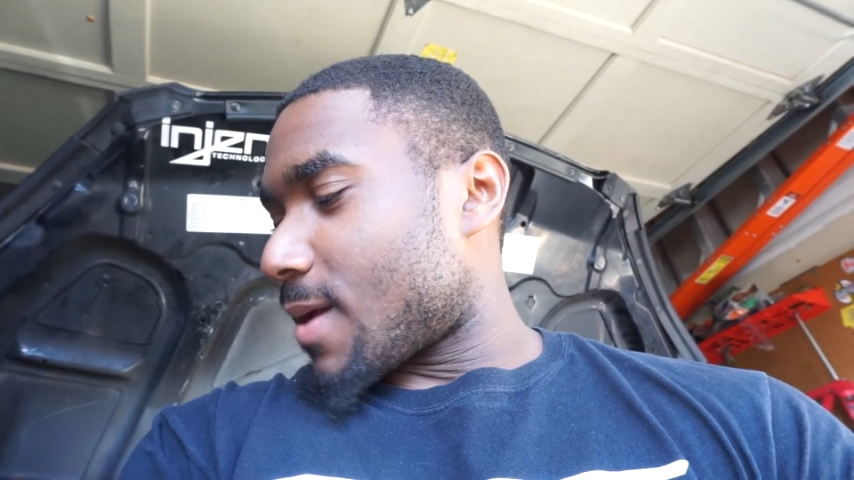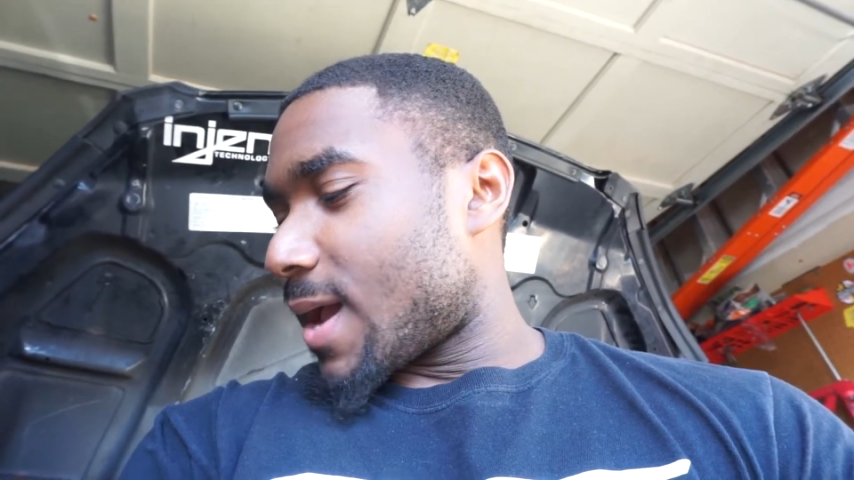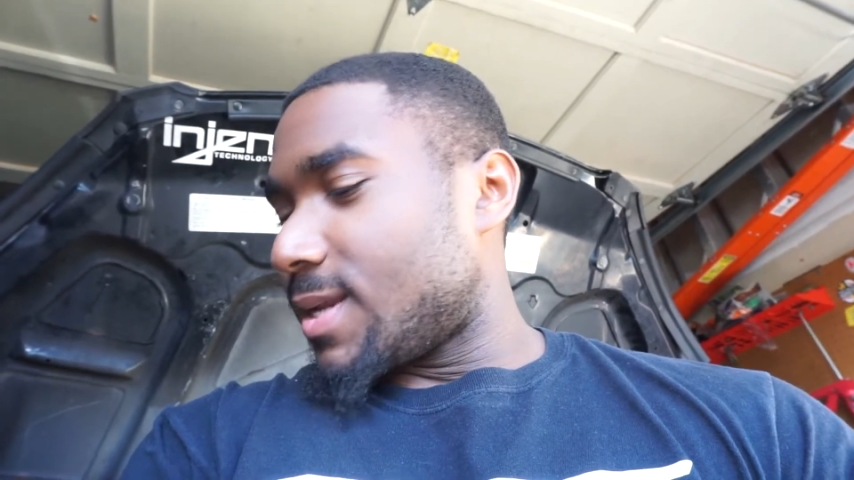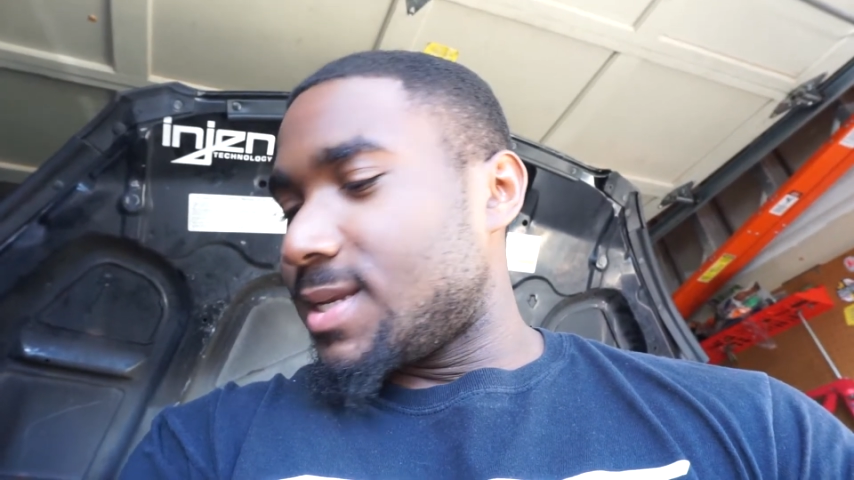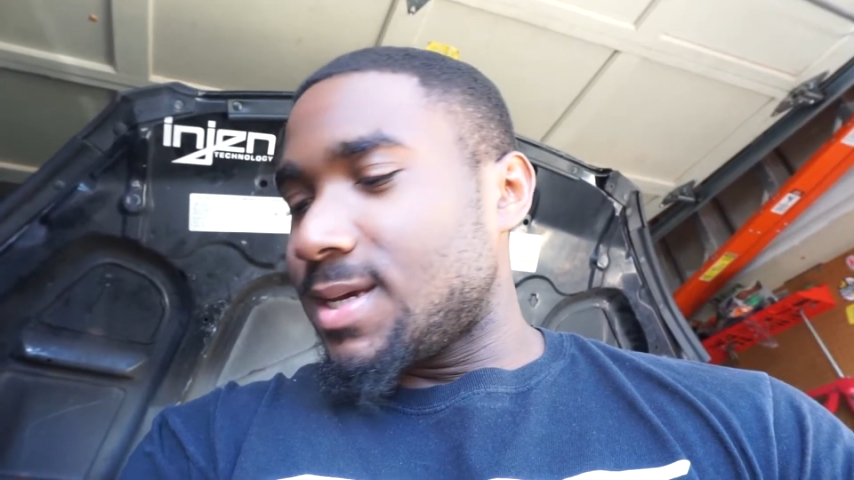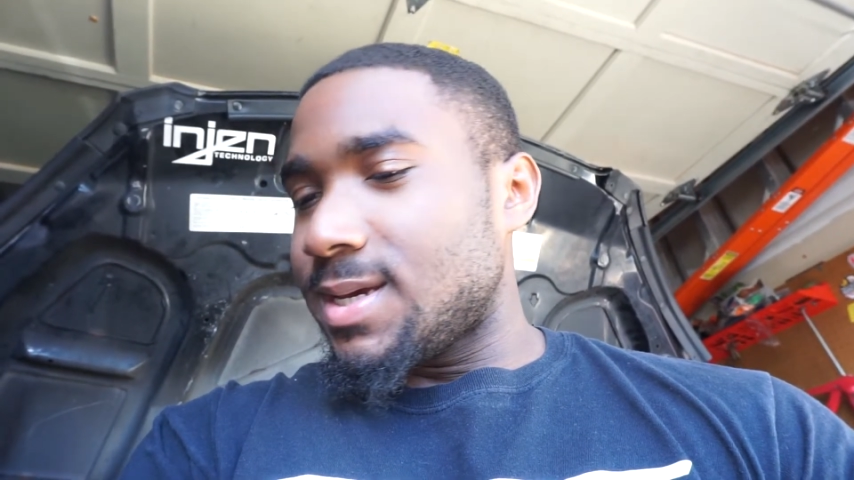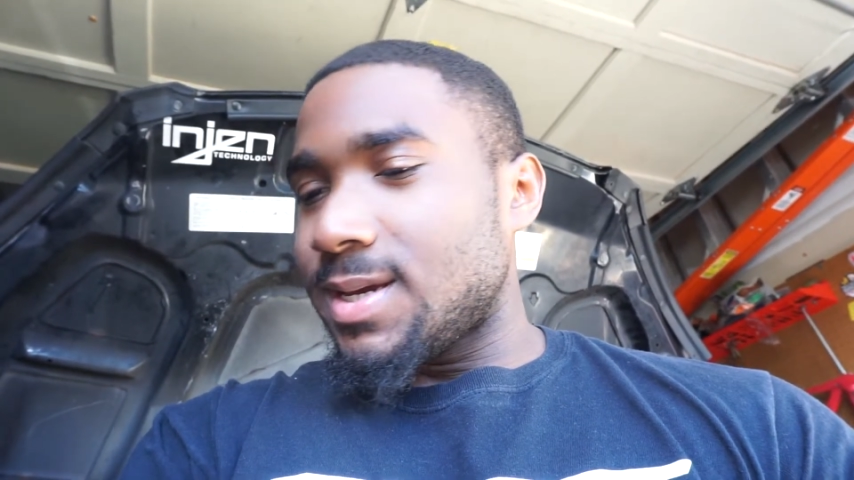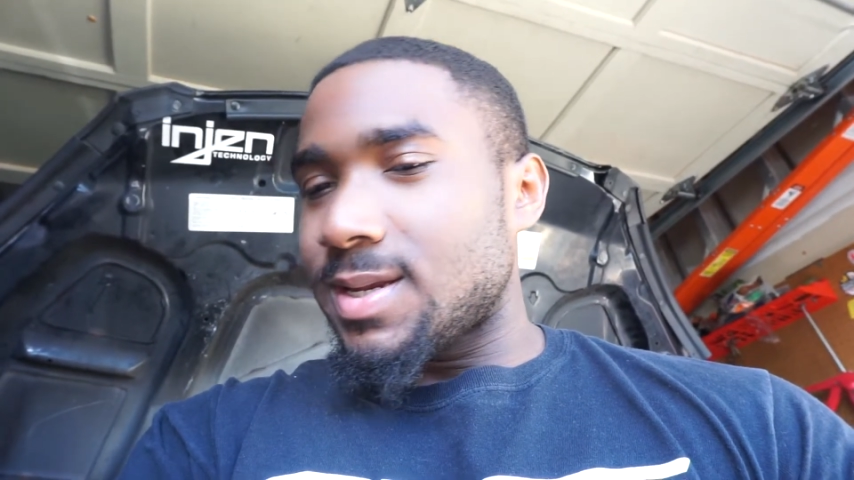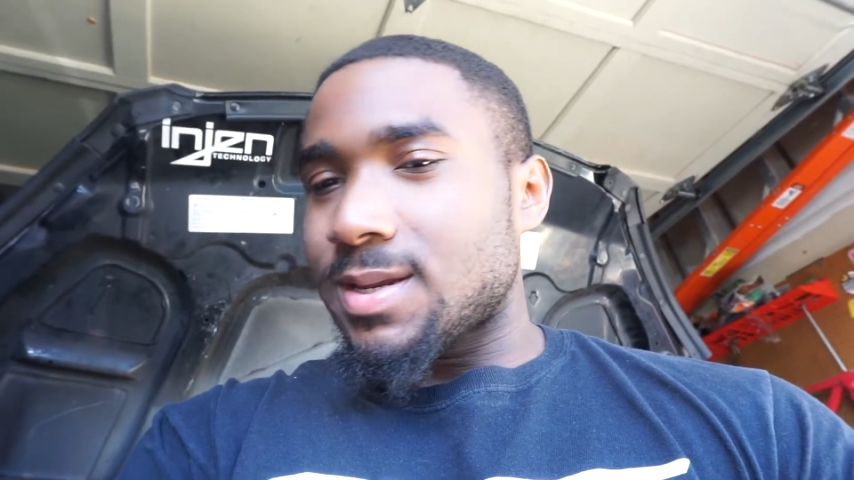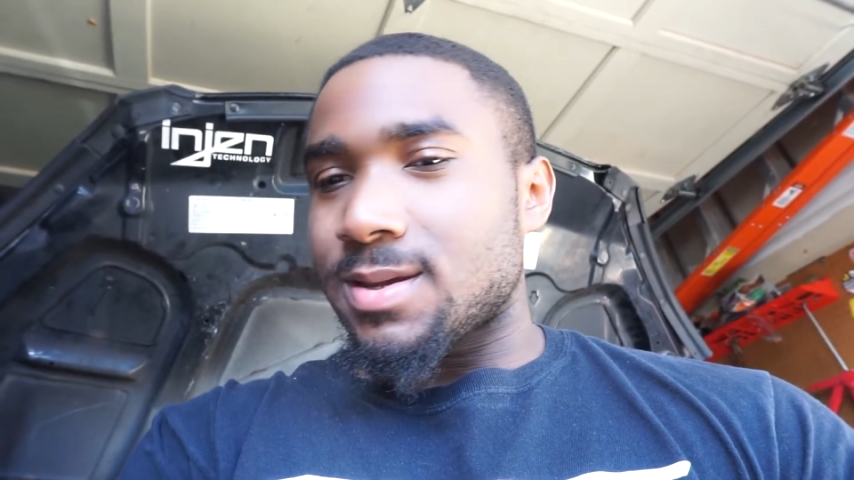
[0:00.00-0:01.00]
I
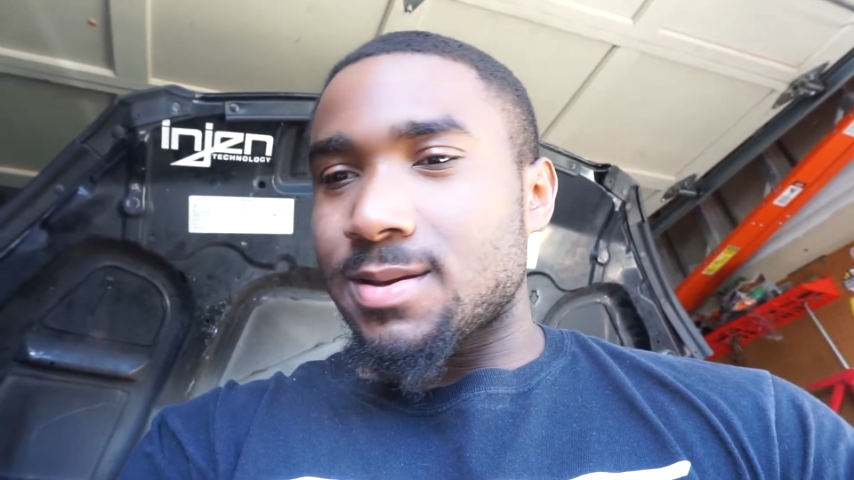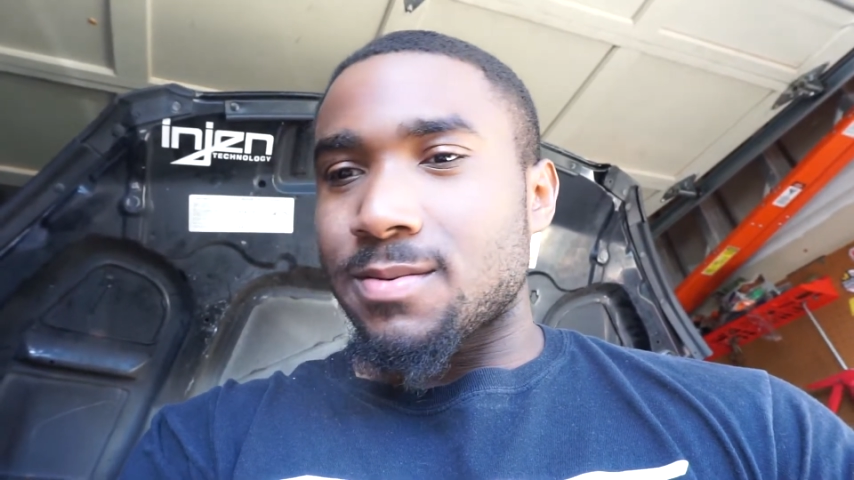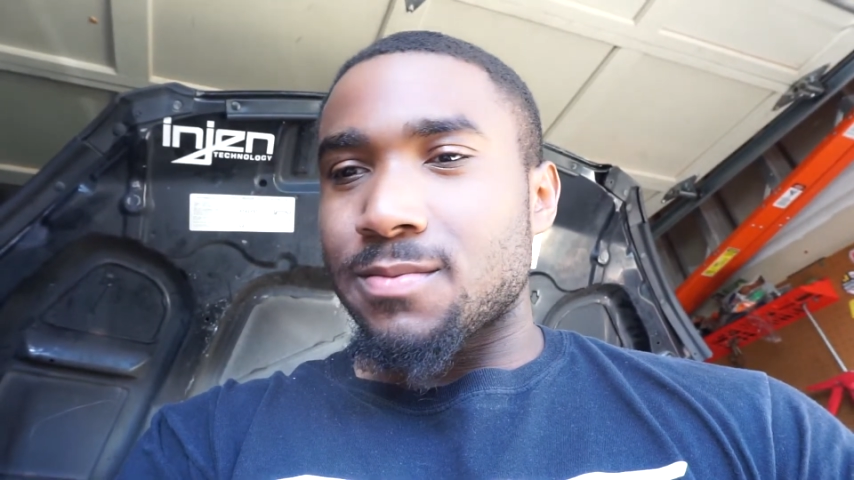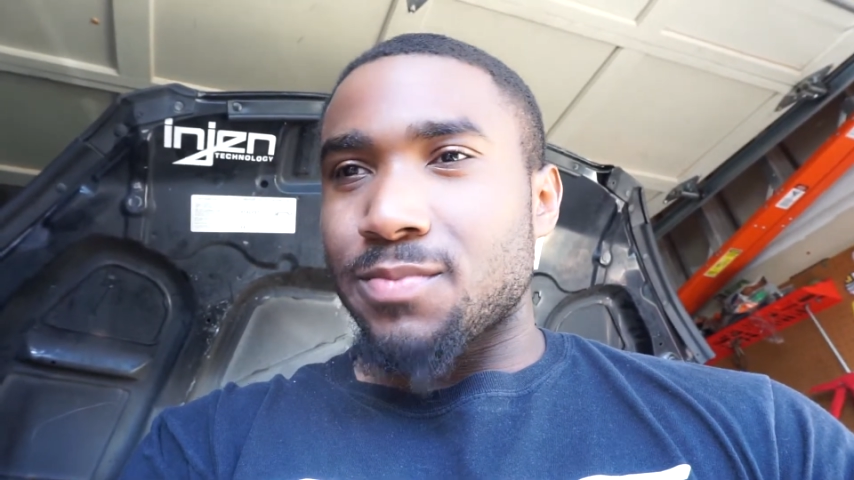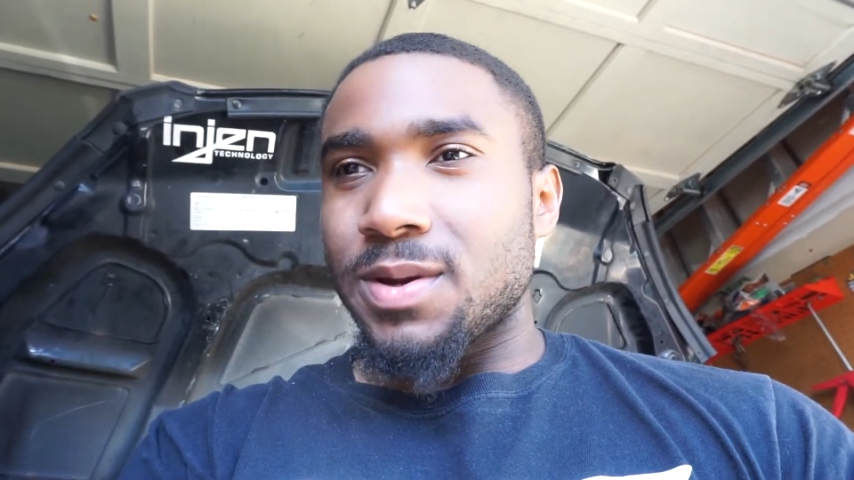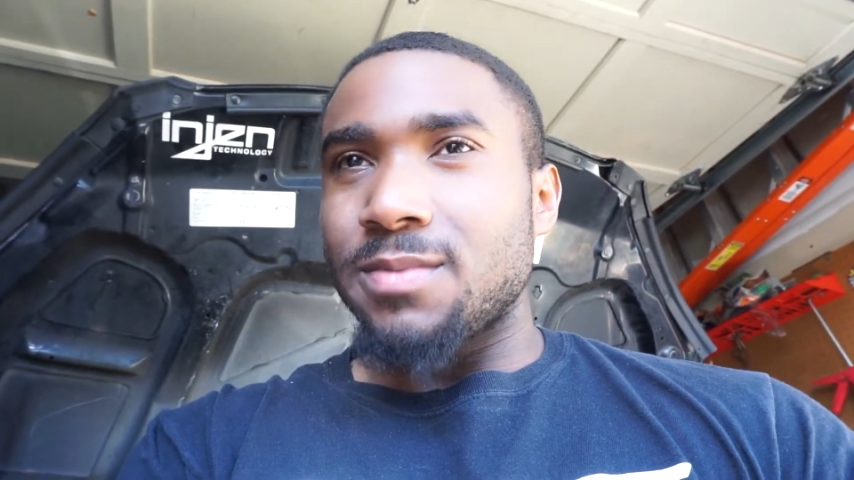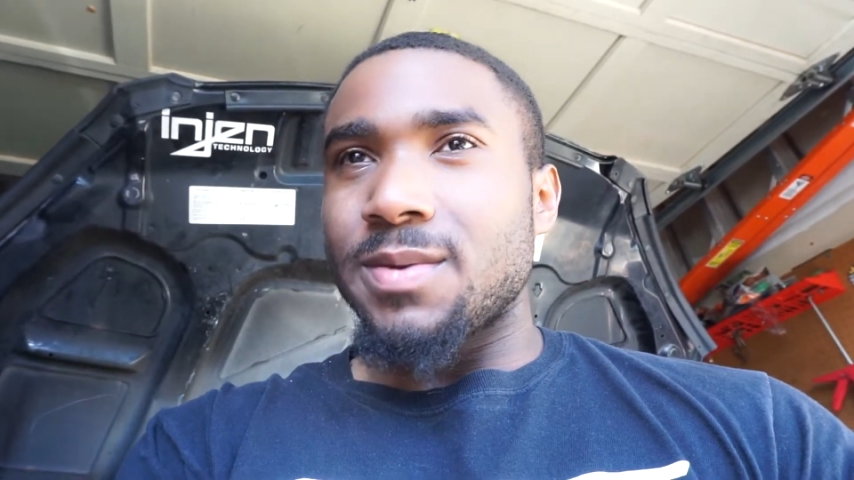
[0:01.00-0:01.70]
did pretty